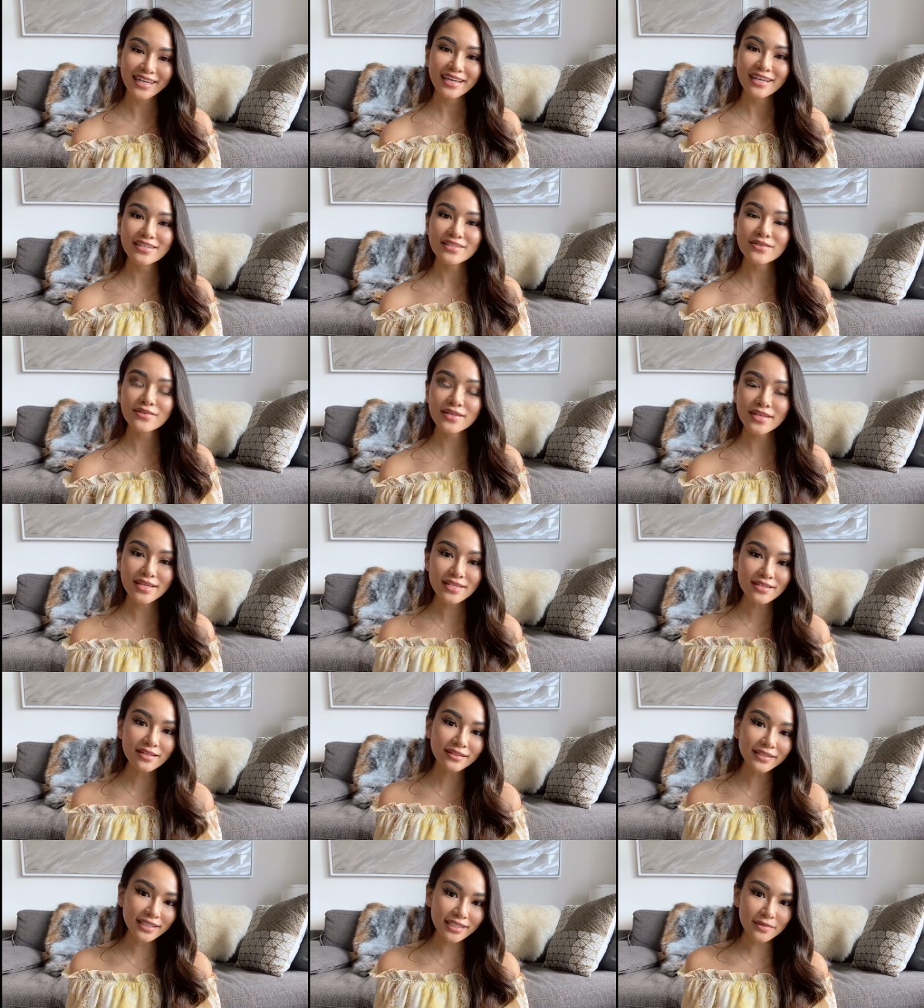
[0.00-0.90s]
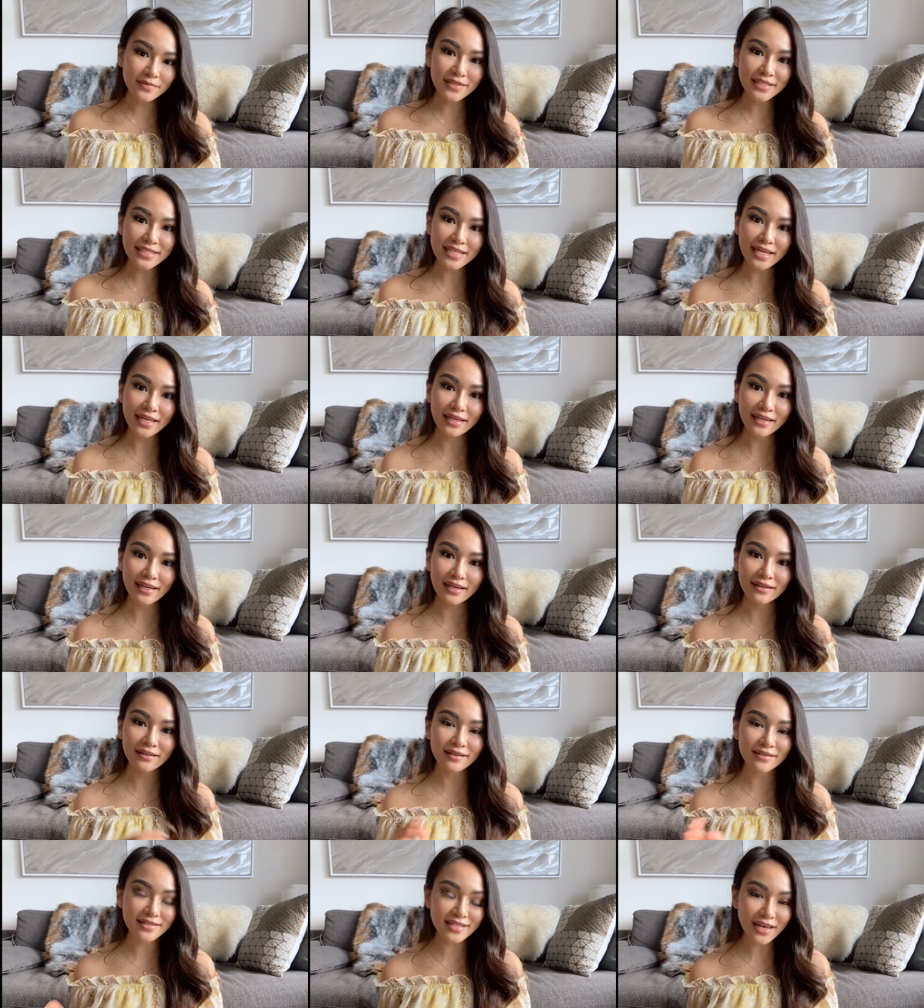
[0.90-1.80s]
So these all need to be taken
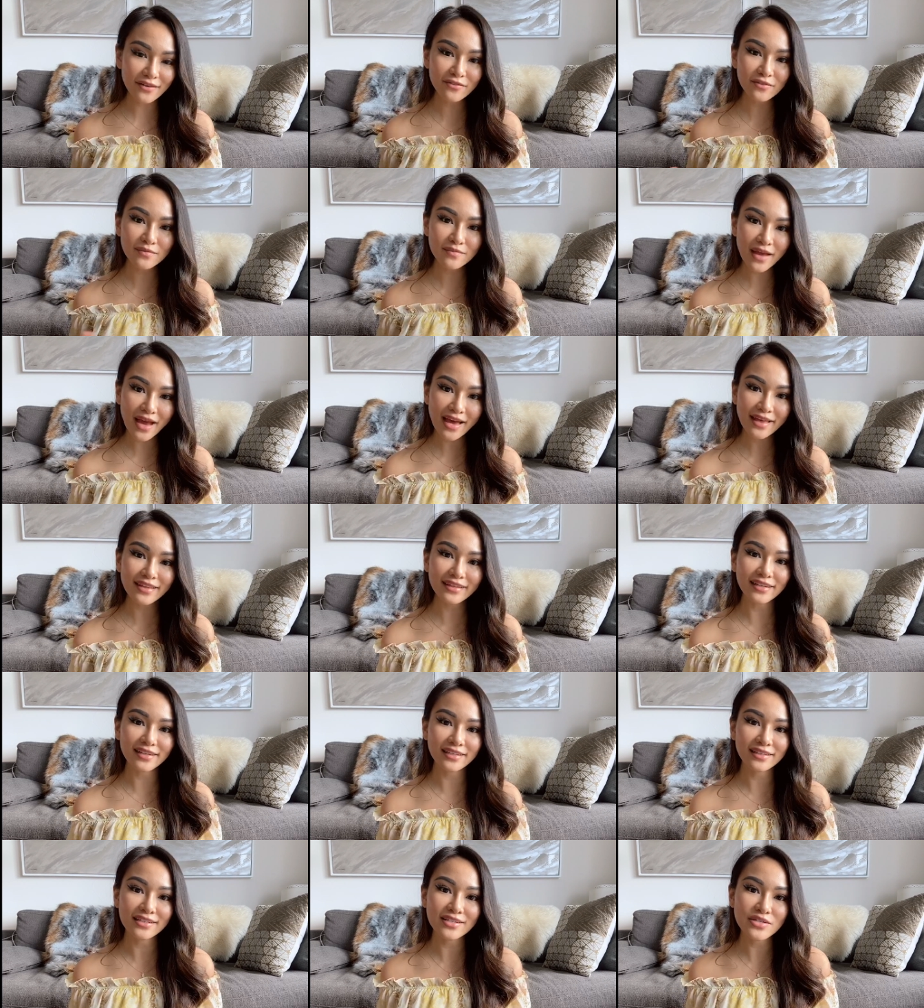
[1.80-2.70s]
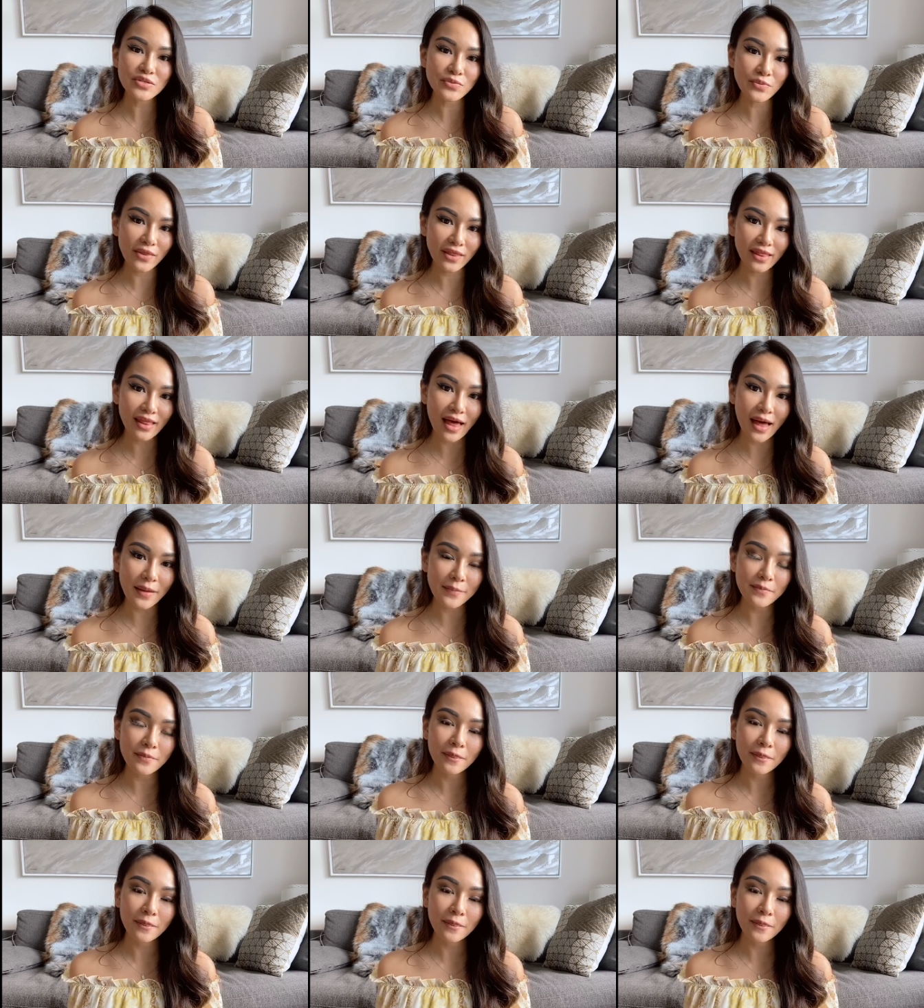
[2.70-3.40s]
aside from math and English with lab.